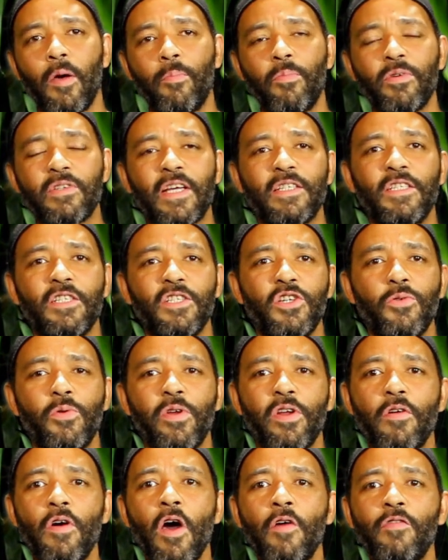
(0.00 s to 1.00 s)
present it to you
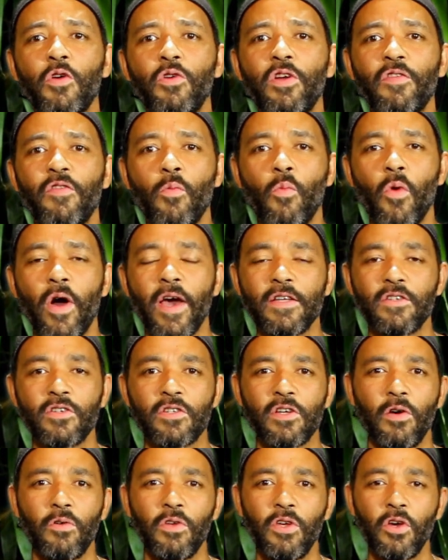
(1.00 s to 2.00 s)
in a few different ways.
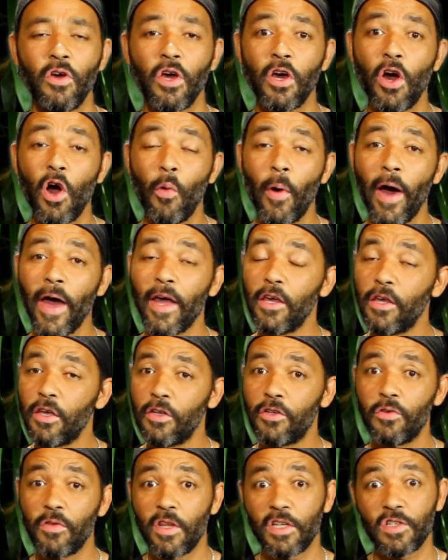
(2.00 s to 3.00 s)
So you can go away, you
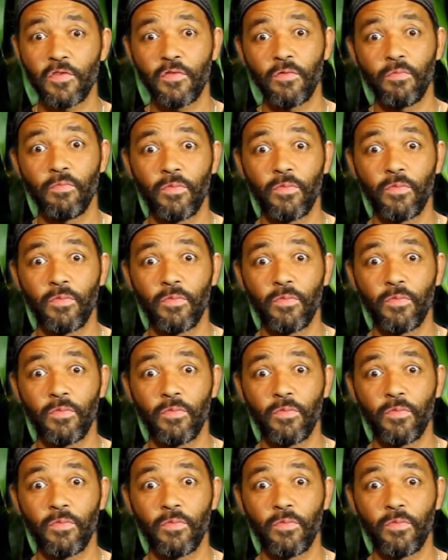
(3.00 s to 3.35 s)
can do this